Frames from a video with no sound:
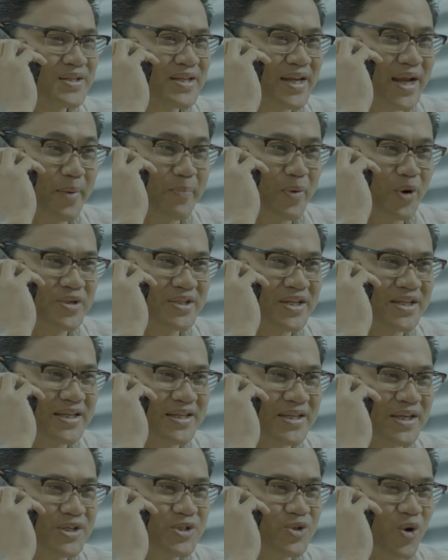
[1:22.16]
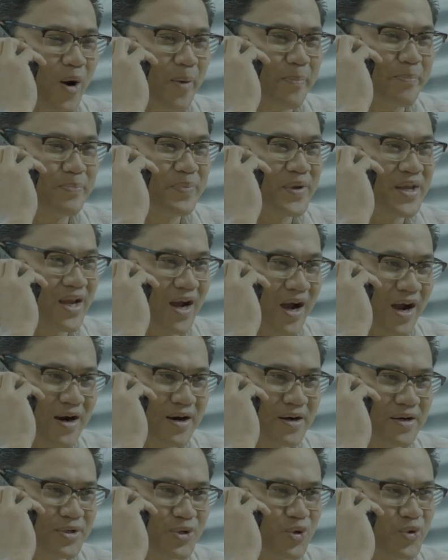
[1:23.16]
Singapore citizens or
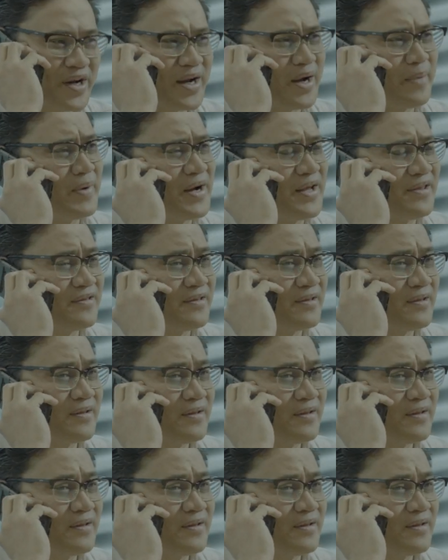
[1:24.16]
PR during her birth?